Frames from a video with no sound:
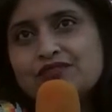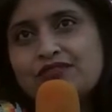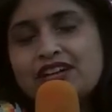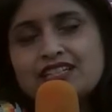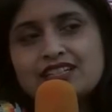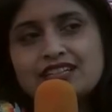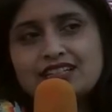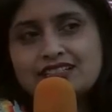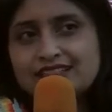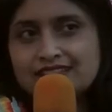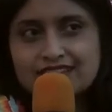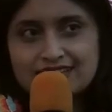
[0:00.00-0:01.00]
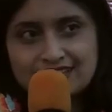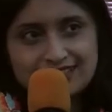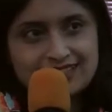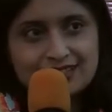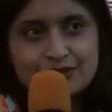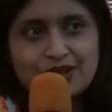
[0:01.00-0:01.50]
fight against it
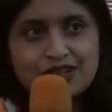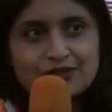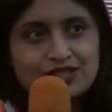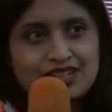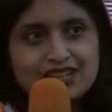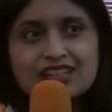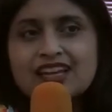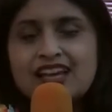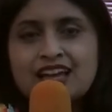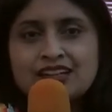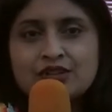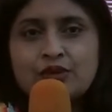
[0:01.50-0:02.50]
as well, right, which I